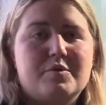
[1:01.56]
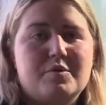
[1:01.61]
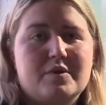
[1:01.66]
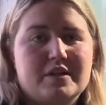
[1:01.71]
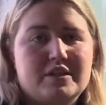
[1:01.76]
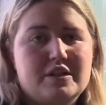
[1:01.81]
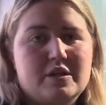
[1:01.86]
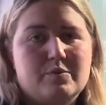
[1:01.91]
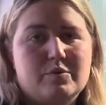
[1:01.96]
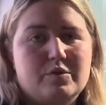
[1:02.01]

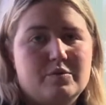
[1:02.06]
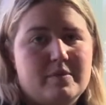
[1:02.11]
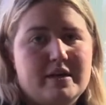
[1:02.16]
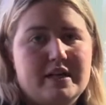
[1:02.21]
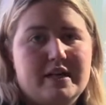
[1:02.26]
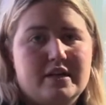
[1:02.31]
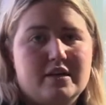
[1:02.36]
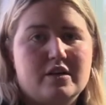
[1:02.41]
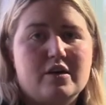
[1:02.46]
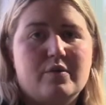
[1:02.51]
one tip would
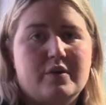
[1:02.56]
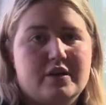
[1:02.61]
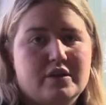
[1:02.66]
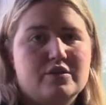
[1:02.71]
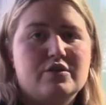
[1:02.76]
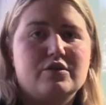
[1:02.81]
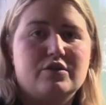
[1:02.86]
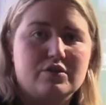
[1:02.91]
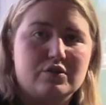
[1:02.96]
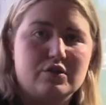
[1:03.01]
be going
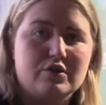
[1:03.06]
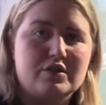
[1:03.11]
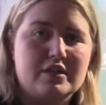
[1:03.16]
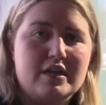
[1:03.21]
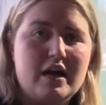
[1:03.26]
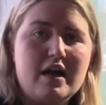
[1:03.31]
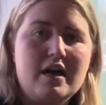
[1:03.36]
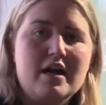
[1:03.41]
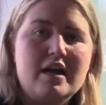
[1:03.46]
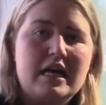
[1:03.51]
to the
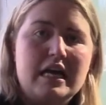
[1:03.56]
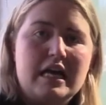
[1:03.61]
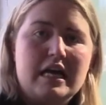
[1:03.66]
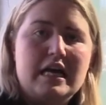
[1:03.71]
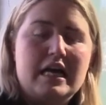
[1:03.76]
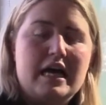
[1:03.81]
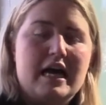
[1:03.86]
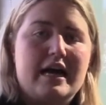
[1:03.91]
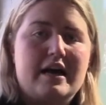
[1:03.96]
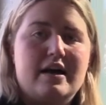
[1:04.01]
doctor.
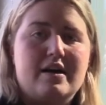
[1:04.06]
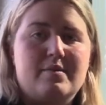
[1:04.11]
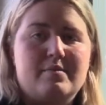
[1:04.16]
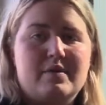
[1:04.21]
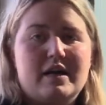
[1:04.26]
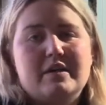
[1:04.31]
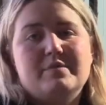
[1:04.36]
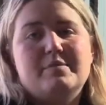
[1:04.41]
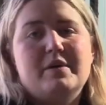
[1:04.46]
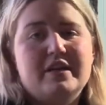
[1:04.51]

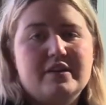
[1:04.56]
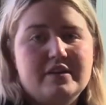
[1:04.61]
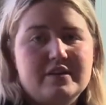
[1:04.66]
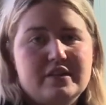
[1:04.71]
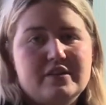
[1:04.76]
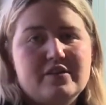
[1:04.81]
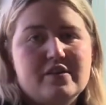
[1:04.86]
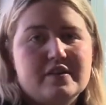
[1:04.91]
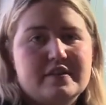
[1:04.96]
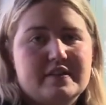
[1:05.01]
And
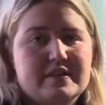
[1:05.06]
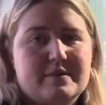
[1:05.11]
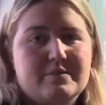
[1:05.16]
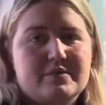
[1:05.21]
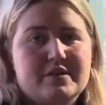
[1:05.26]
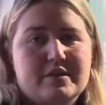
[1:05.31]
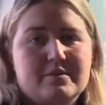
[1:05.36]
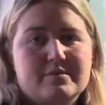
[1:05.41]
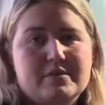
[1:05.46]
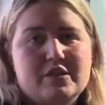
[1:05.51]
pending your
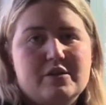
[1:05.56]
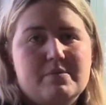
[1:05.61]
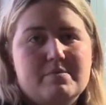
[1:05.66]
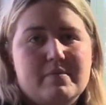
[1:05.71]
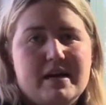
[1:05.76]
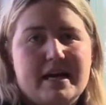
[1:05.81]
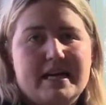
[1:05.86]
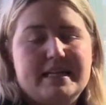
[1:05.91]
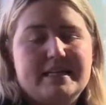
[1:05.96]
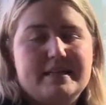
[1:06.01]
symptoms, you
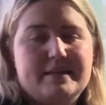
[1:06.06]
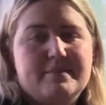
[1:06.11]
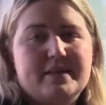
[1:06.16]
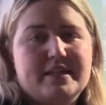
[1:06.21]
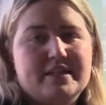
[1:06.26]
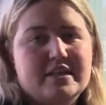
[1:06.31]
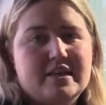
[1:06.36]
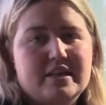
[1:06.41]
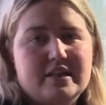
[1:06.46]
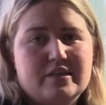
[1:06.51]
may
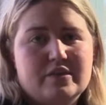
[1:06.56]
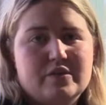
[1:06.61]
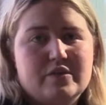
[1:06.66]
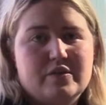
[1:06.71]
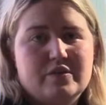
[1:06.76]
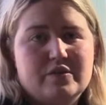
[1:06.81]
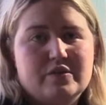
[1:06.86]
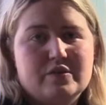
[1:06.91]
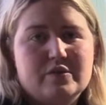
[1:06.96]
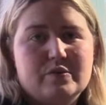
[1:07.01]
be
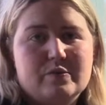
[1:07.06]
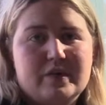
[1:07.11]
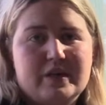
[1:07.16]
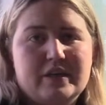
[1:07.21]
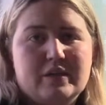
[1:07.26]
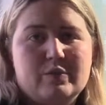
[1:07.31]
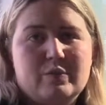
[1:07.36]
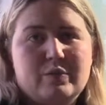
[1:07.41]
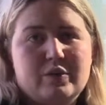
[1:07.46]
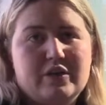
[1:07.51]
diagnosed
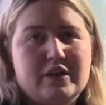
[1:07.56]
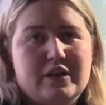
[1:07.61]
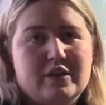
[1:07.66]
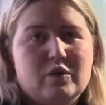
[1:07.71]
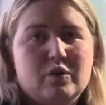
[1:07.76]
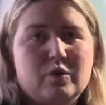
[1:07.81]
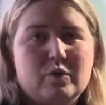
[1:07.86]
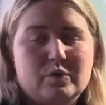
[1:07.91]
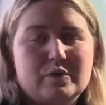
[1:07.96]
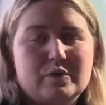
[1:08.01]
with what they call